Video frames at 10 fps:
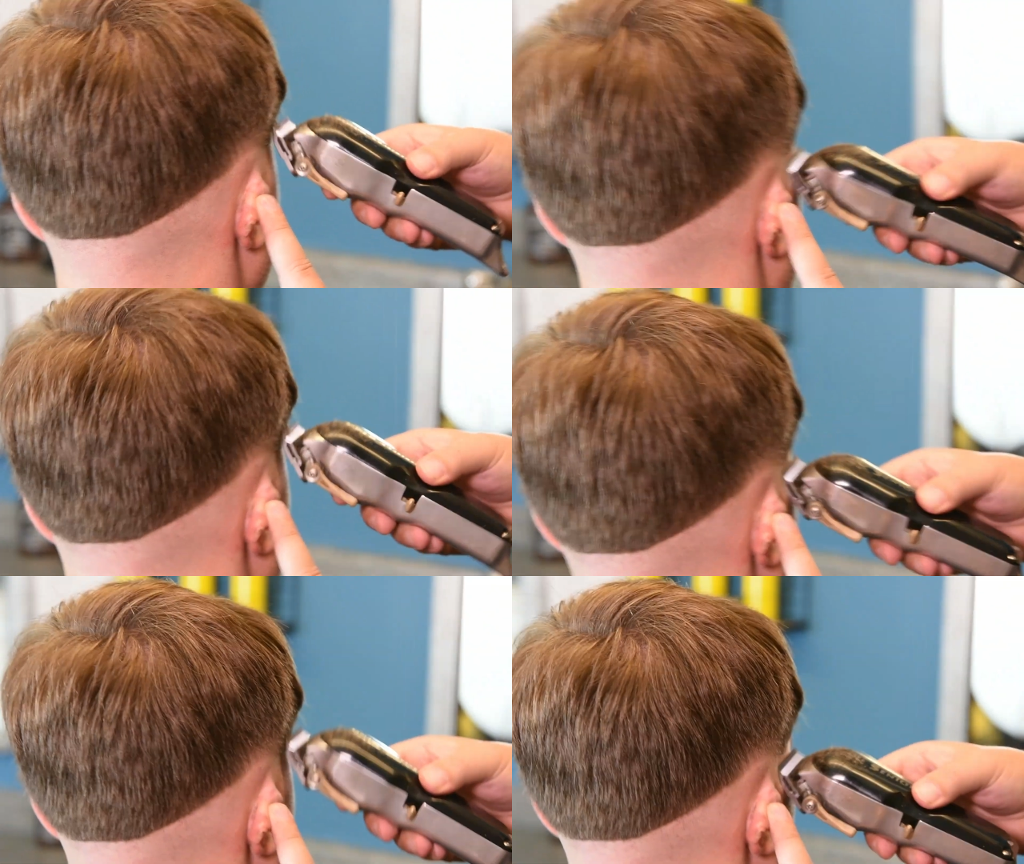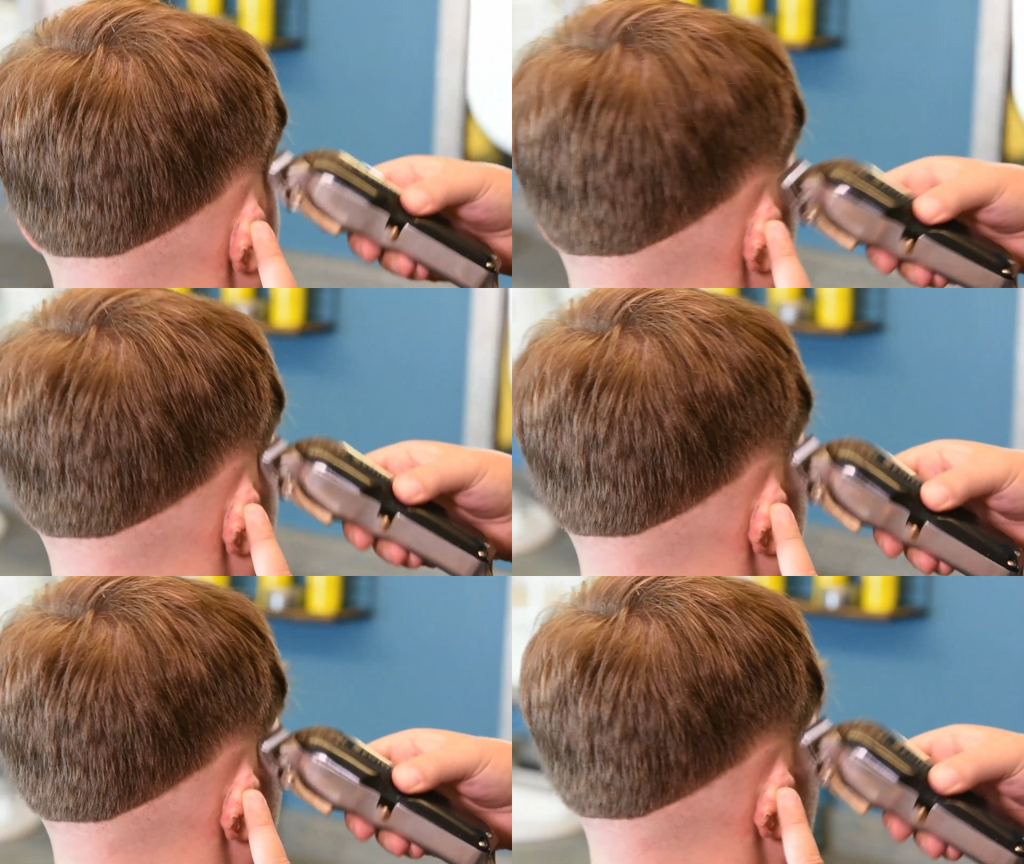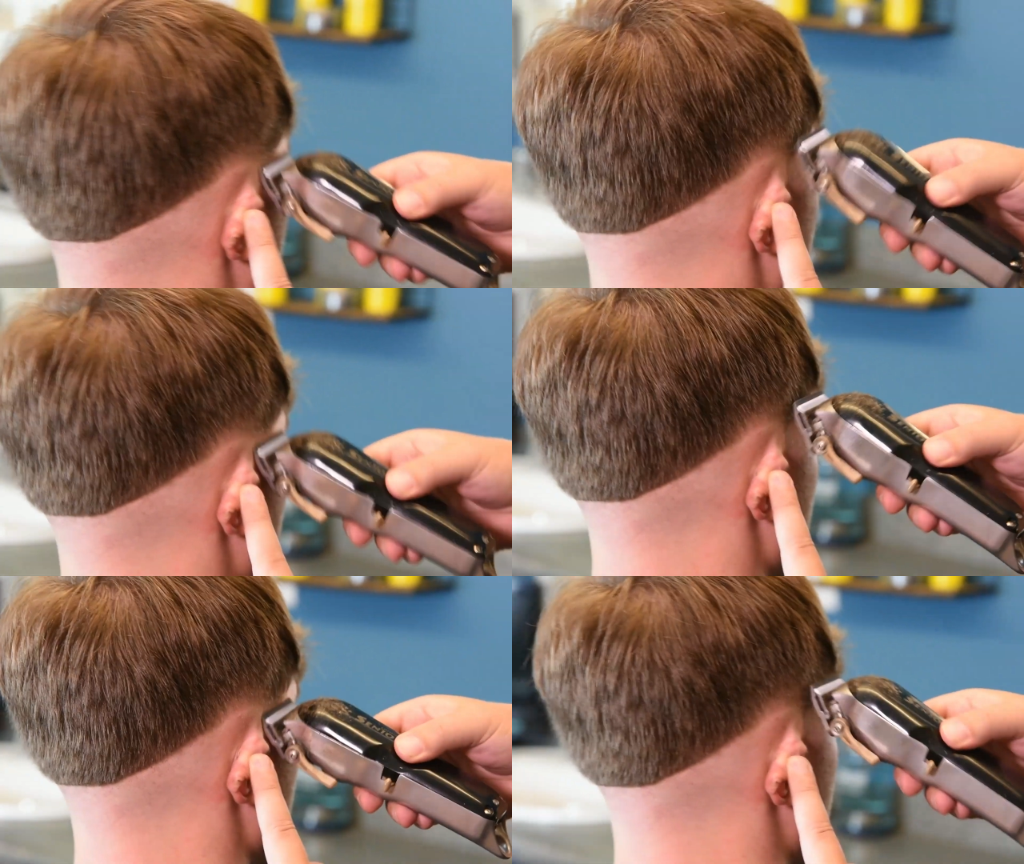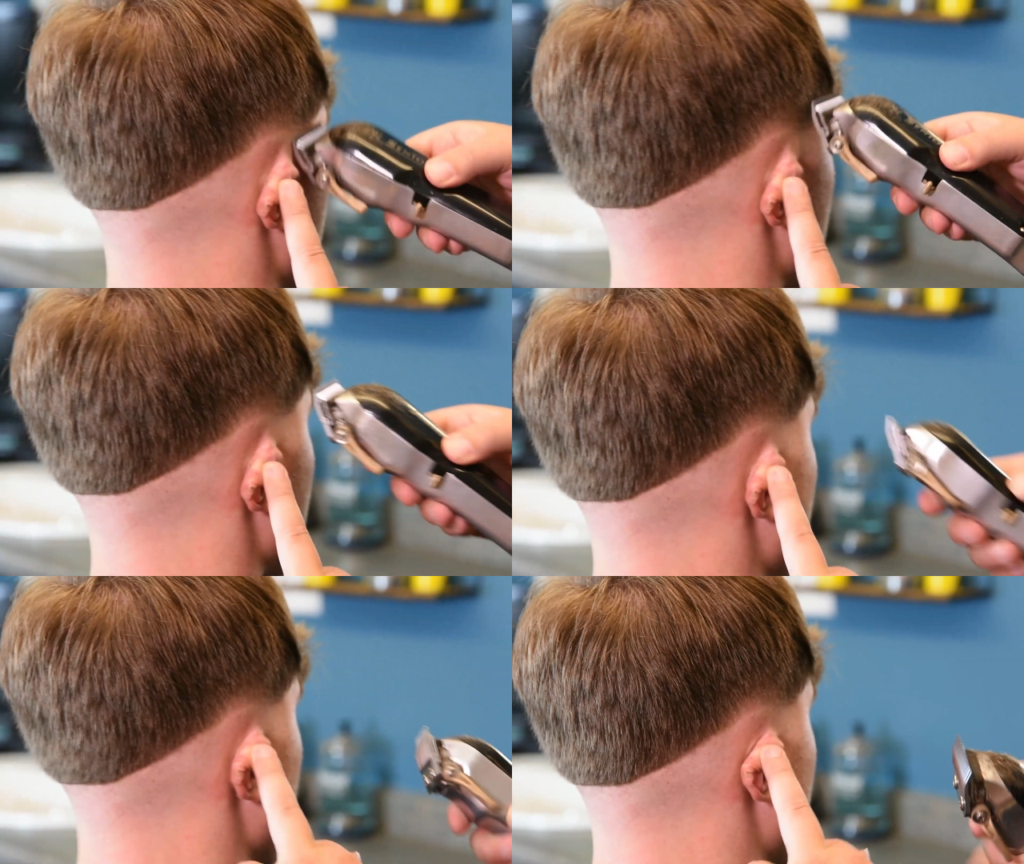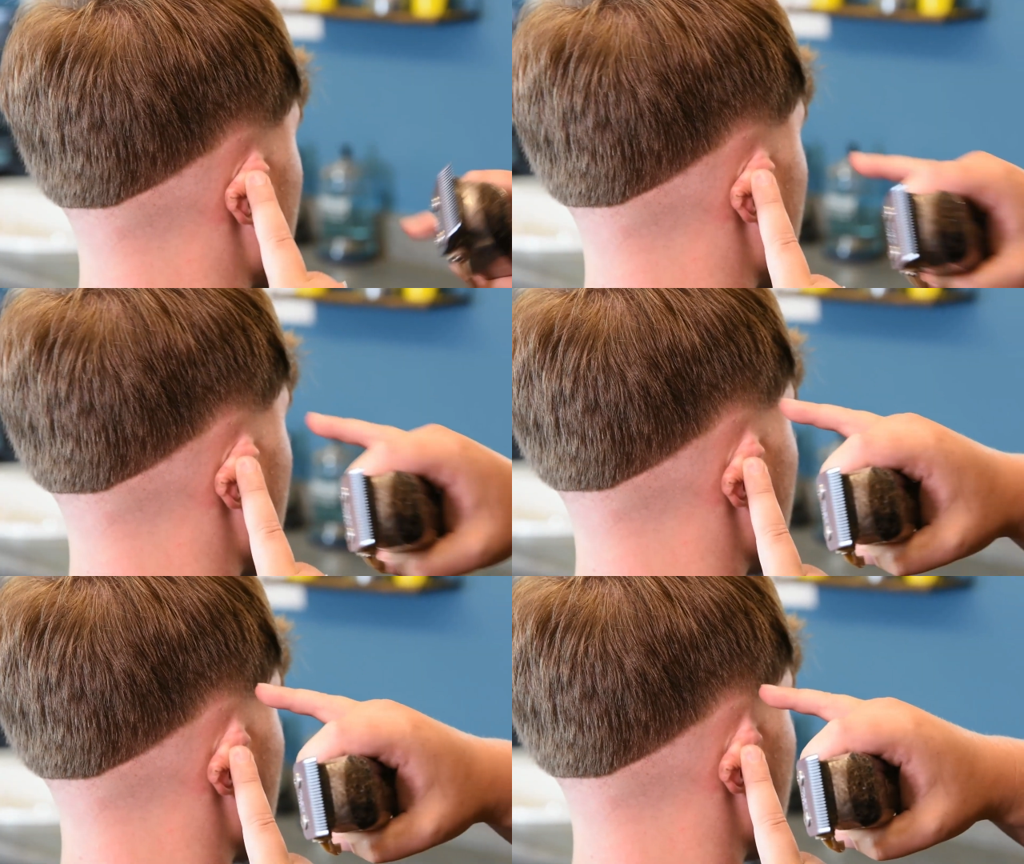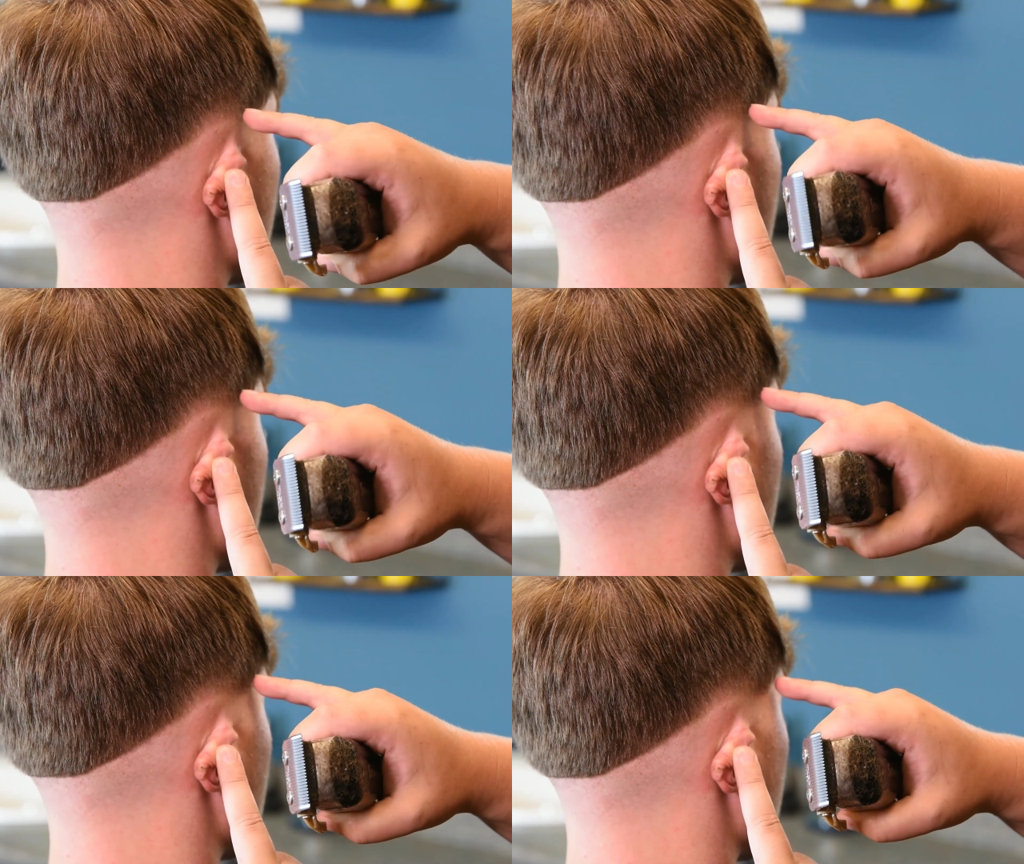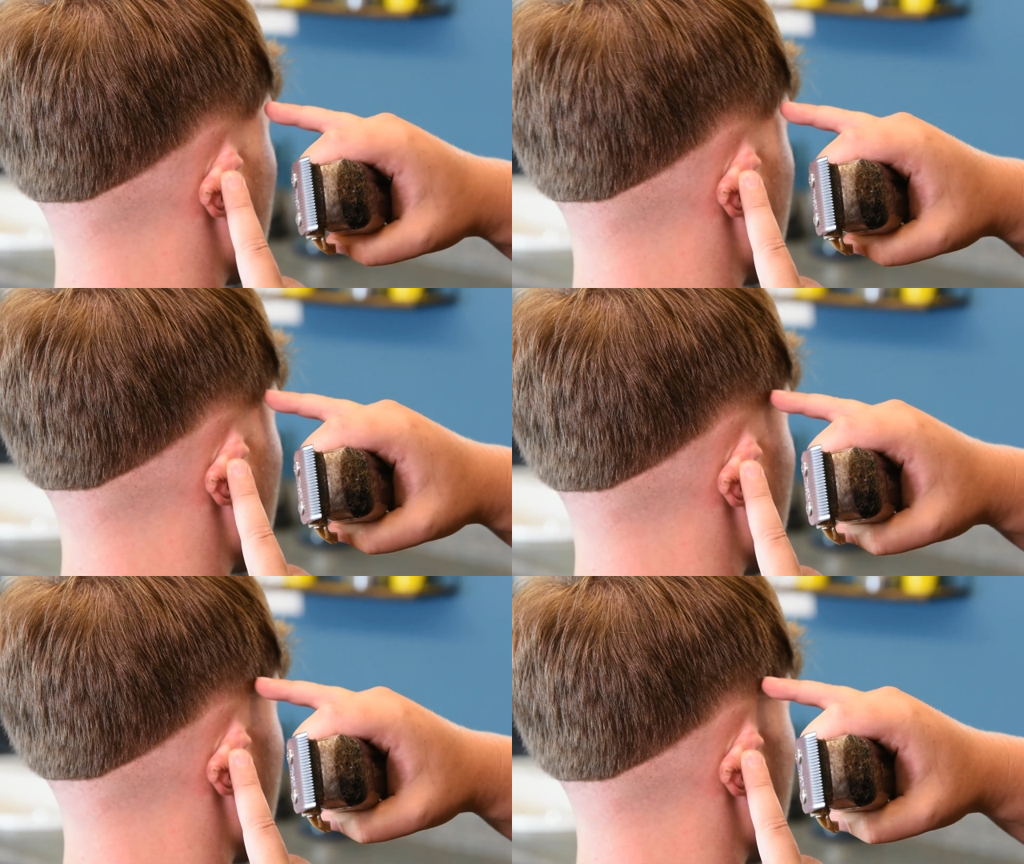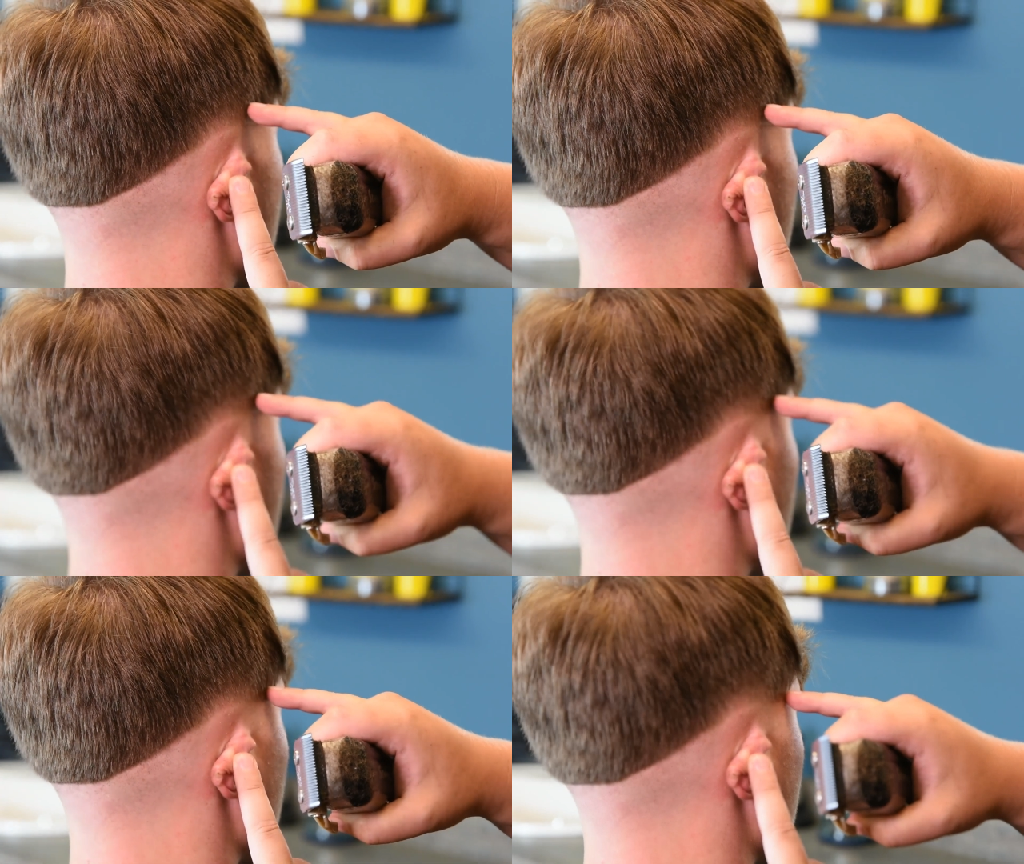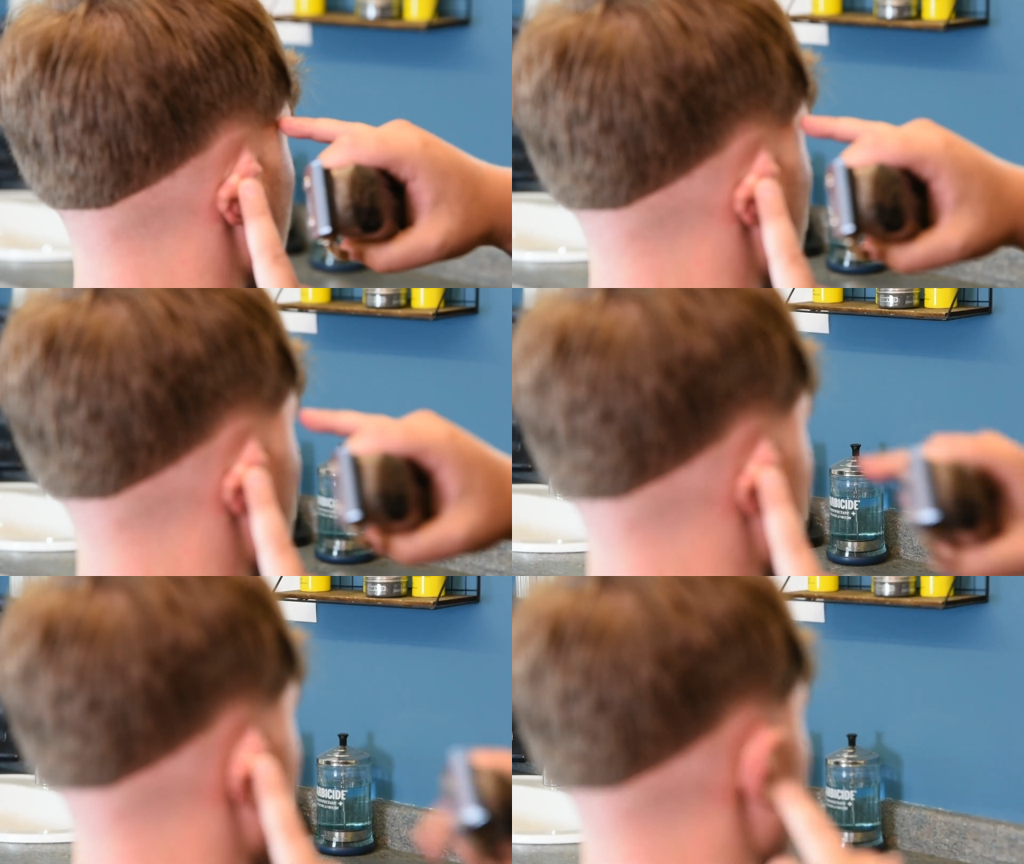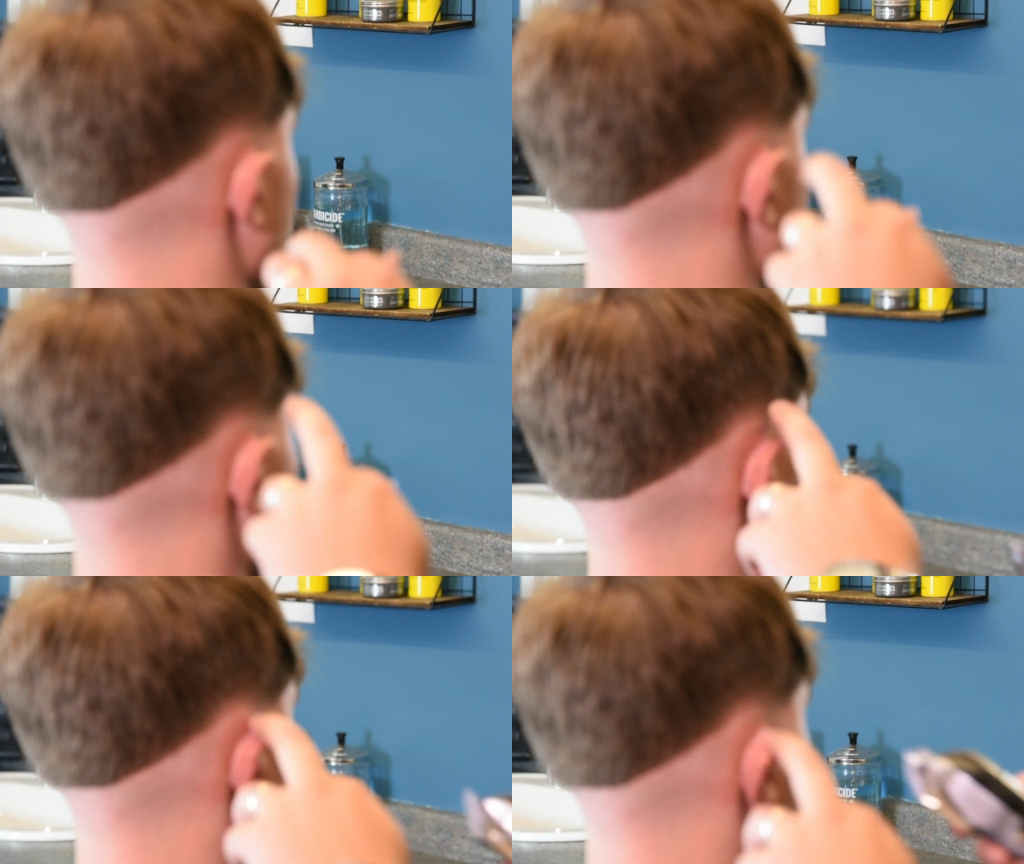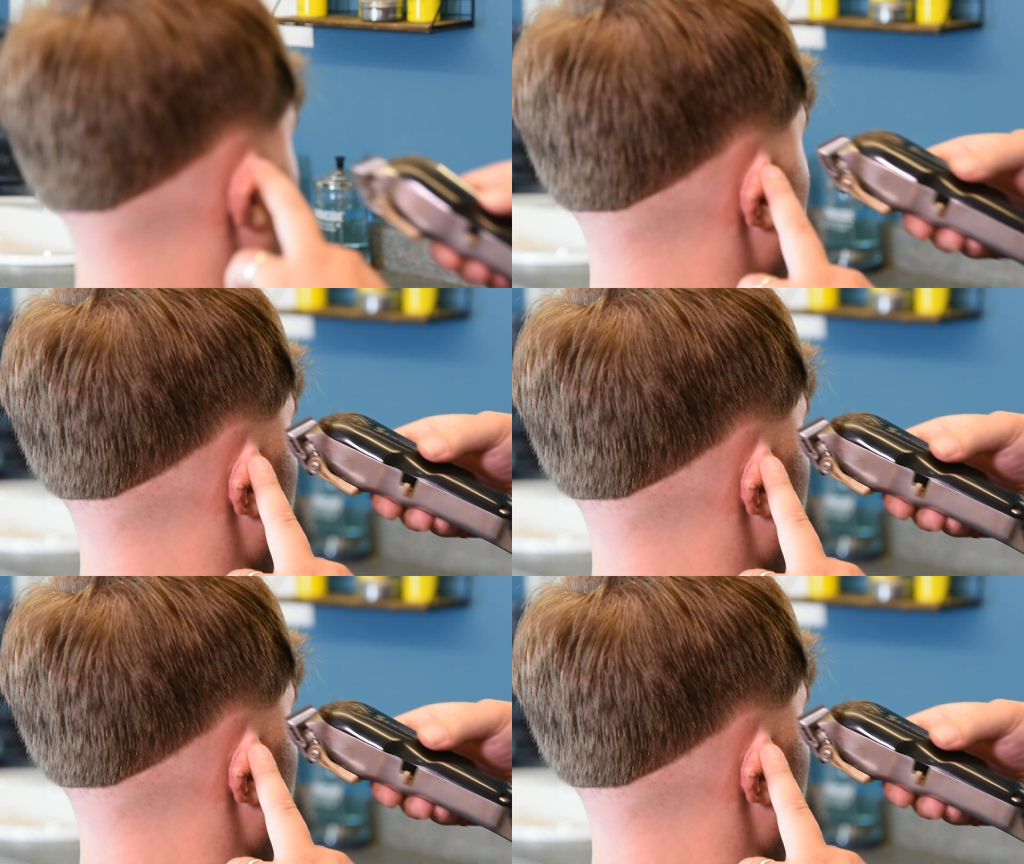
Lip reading: Nobody's mouth can be seen.